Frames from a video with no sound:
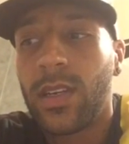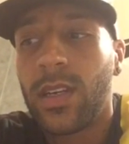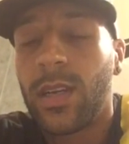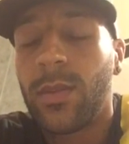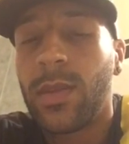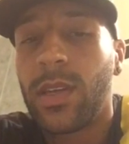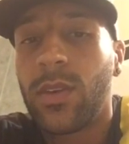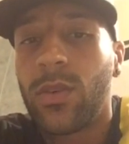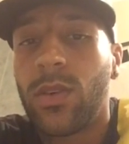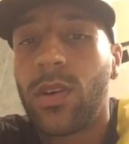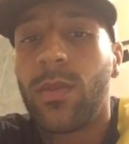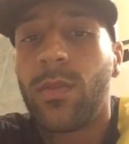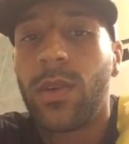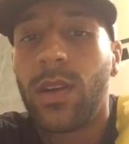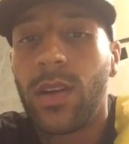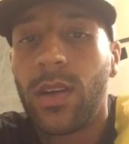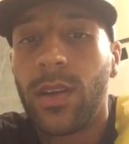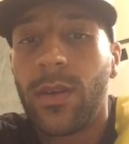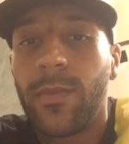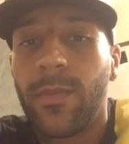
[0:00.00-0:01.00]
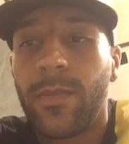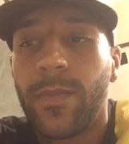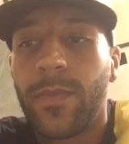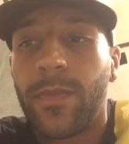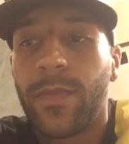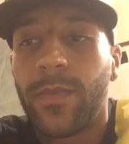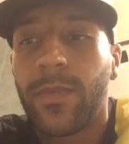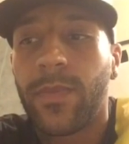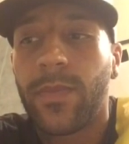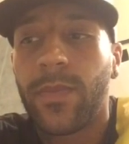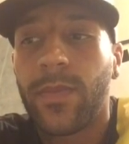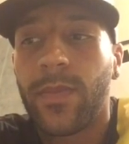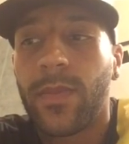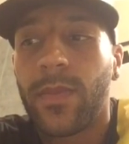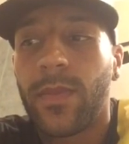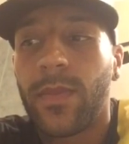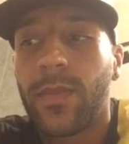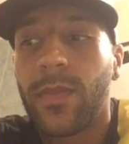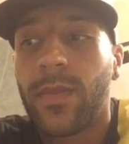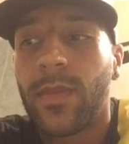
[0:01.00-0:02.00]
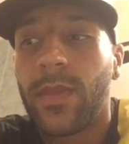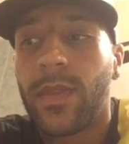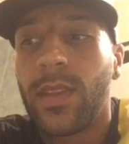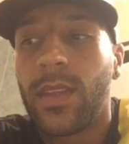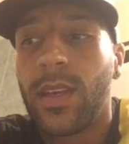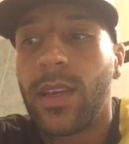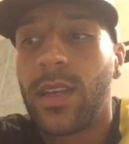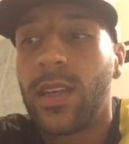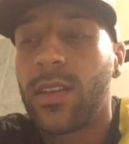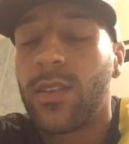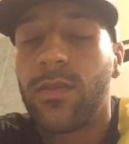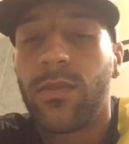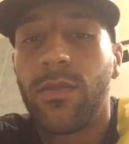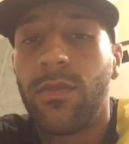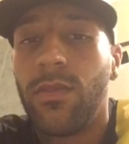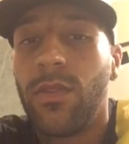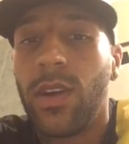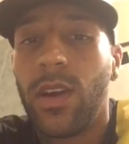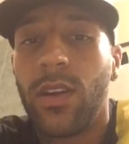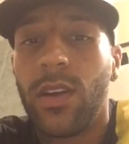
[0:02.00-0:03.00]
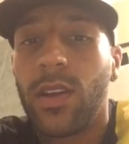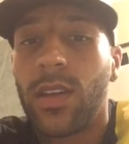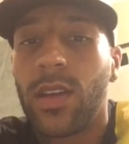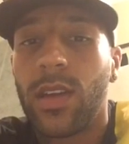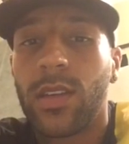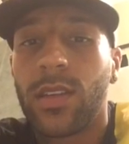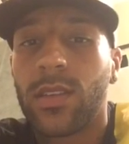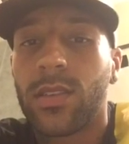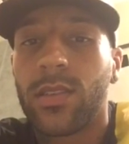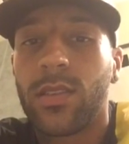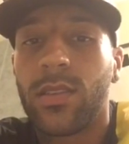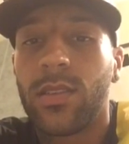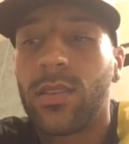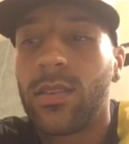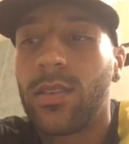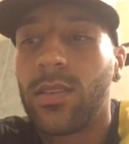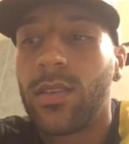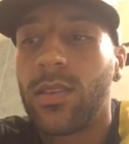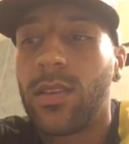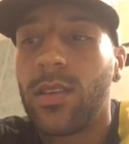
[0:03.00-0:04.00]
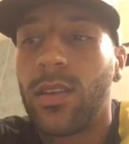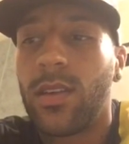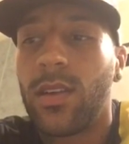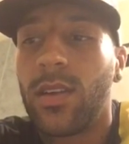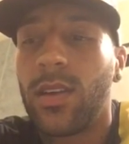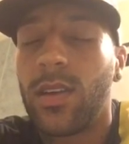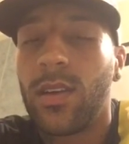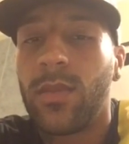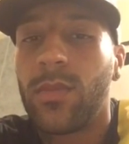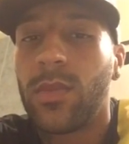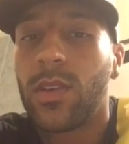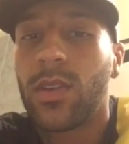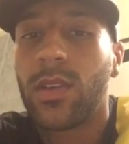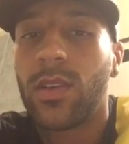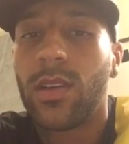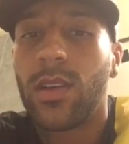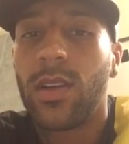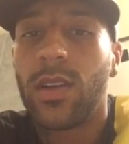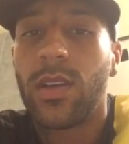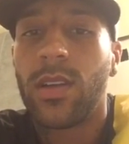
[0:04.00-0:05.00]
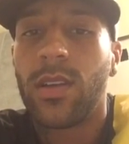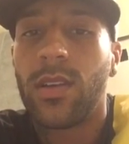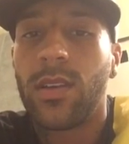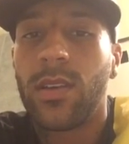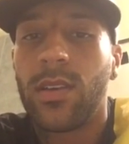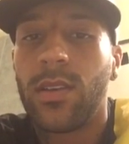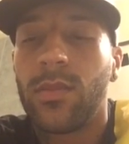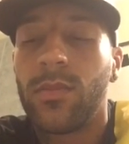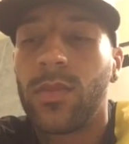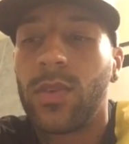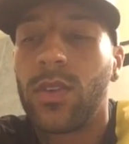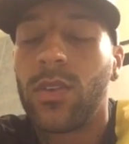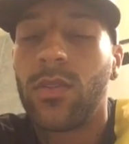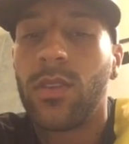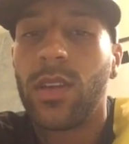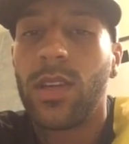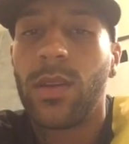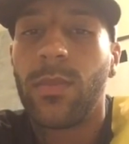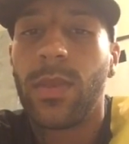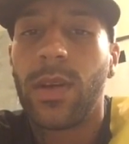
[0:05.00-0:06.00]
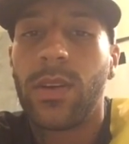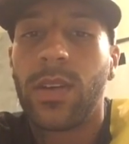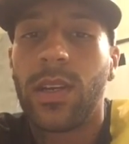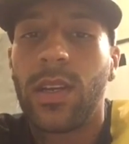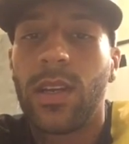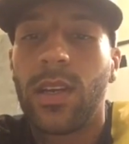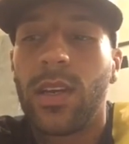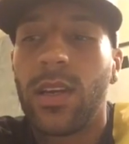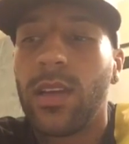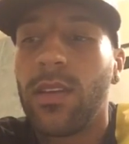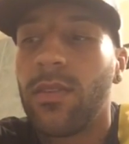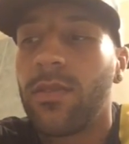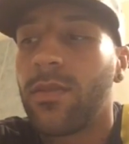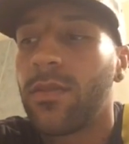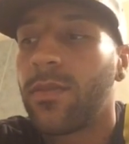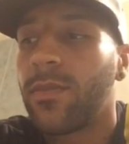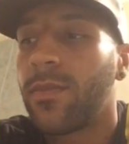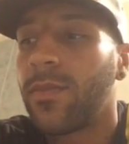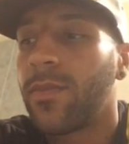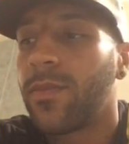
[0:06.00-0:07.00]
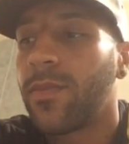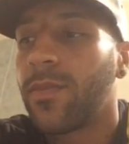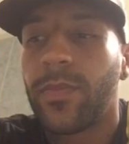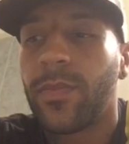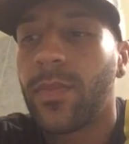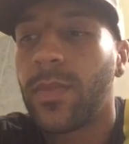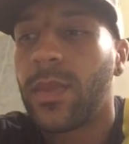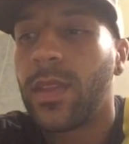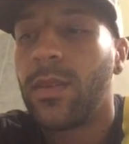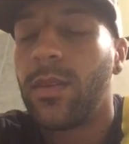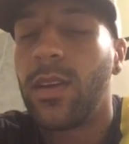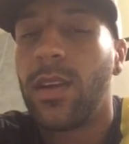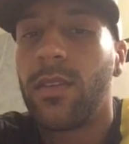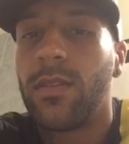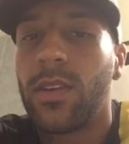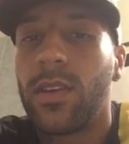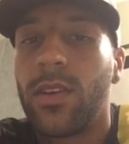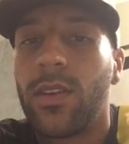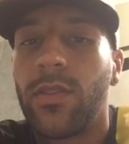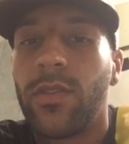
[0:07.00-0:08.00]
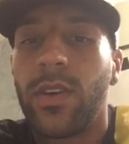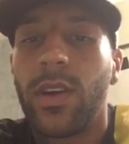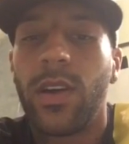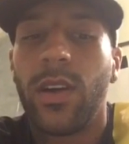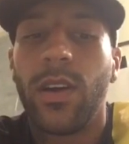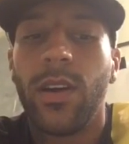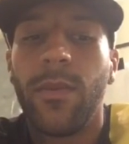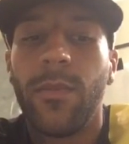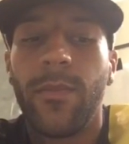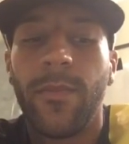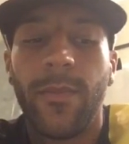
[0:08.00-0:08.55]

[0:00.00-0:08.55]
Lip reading: I'm in Guatemala, and it's very gangster. I'm not gonna lie, I'm not really about that life. Lover, not a fighter.